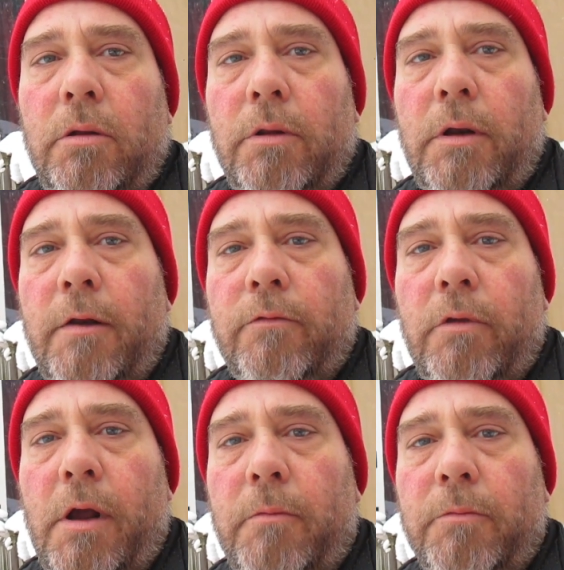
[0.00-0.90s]
then after
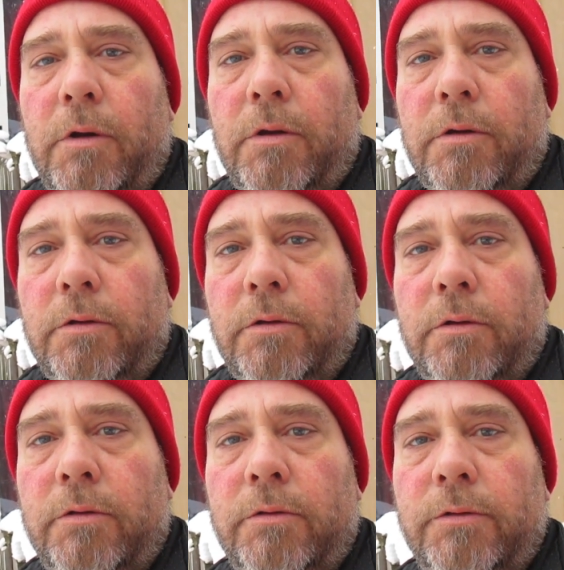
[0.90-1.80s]
that I'm
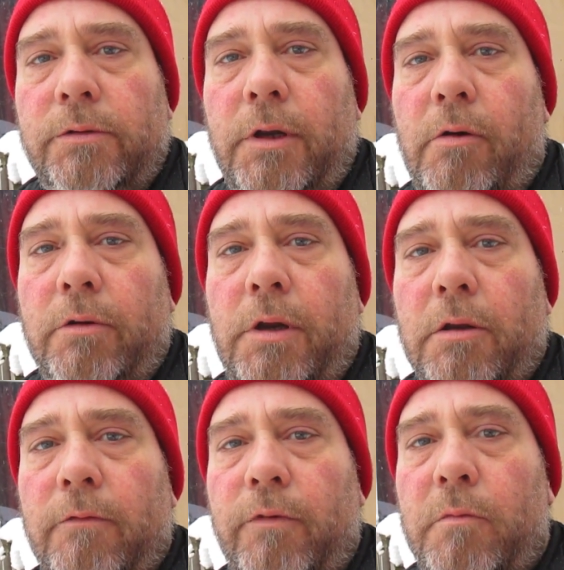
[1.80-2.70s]
gonna sit down and
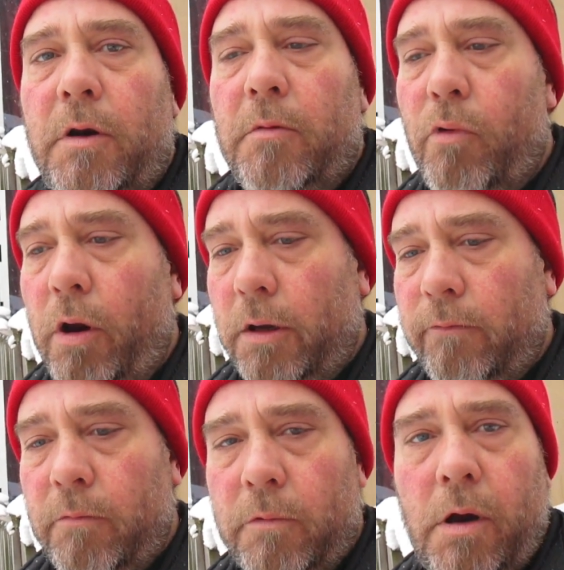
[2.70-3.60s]
take a few minute break
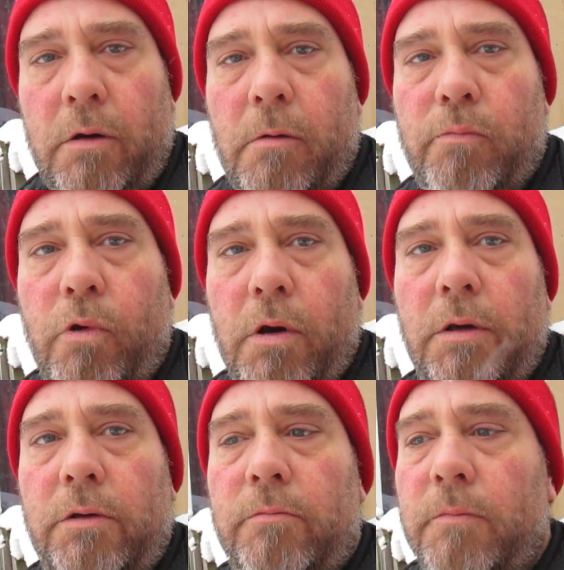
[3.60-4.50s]
from cutting up
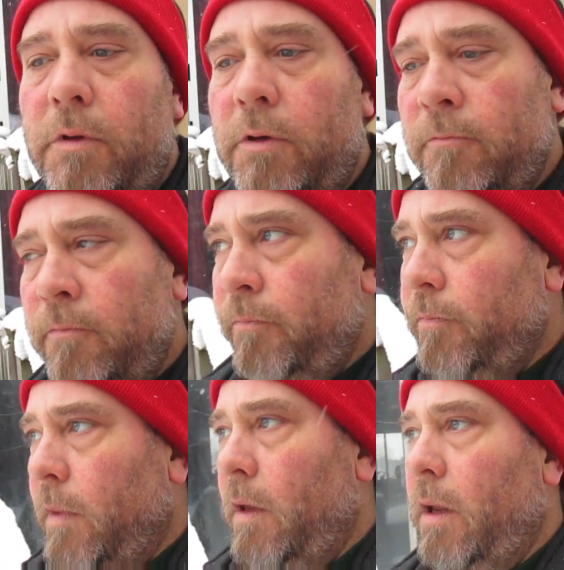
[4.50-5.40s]
wood
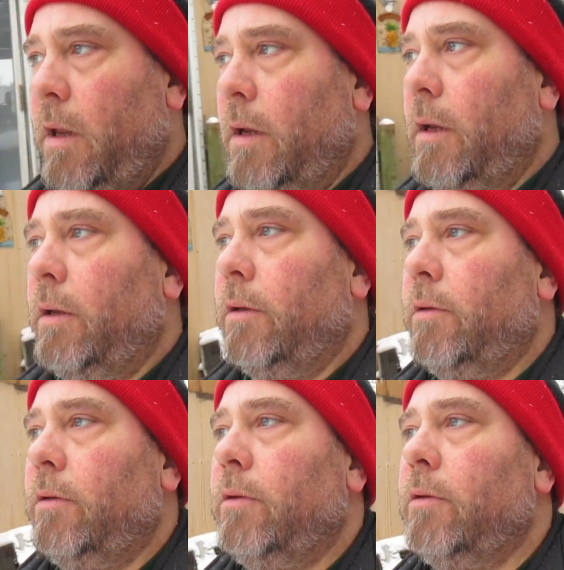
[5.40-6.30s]

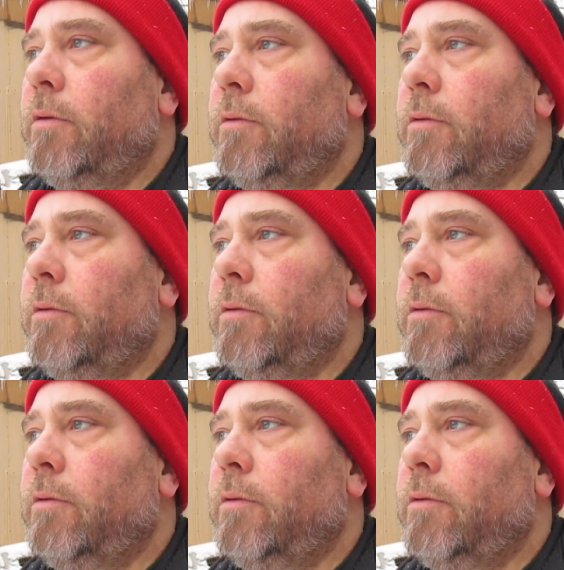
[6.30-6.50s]
and